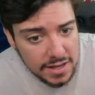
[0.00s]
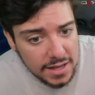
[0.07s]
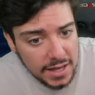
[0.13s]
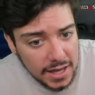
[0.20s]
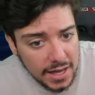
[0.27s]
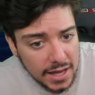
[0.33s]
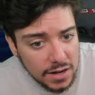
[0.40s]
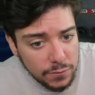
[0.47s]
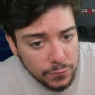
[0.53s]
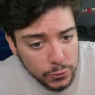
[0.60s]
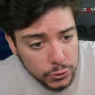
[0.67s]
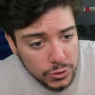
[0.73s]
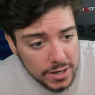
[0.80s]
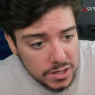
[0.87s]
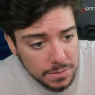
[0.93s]
And full
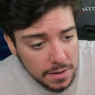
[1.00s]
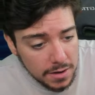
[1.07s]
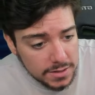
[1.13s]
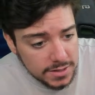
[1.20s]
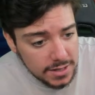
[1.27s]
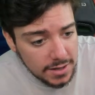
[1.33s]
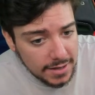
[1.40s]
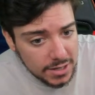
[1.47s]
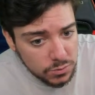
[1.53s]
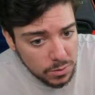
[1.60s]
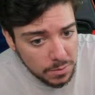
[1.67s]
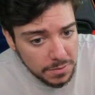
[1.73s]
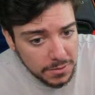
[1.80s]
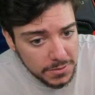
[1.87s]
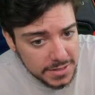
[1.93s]
transparency, you guys
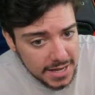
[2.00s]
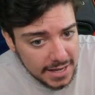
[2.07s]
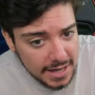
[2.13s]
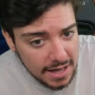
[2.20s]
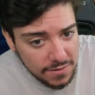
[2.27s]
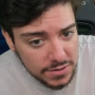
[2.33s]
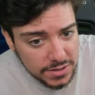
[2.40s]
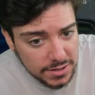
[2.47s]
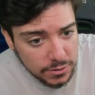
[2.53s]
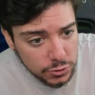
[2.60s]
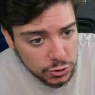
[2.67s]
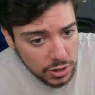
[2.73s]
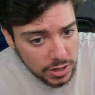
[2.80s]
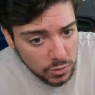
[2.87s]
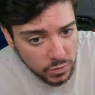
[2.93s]
will be able to take every single
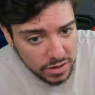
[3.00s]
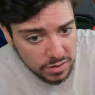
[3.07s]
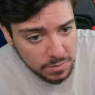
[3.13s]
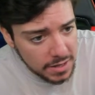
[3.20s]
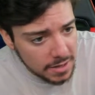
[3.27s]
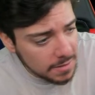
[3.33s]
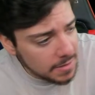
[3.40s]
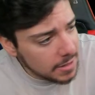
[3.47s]
trade with me.